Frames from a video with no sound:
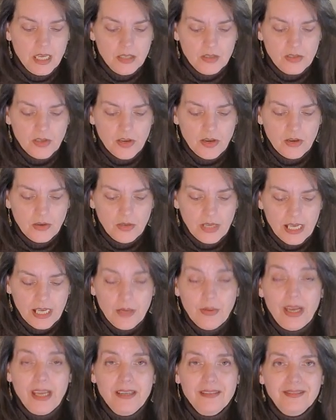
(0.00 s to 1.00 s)
So
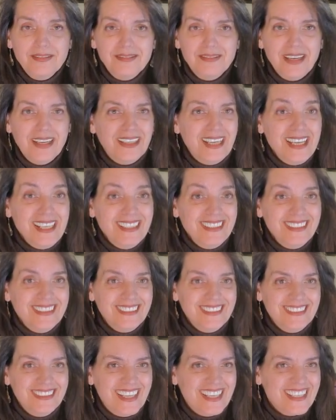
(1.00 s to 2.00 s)
anyway, all right,
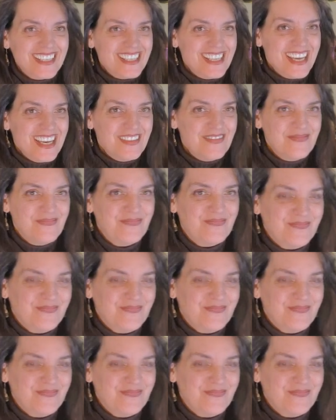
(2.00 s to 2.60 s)
next up.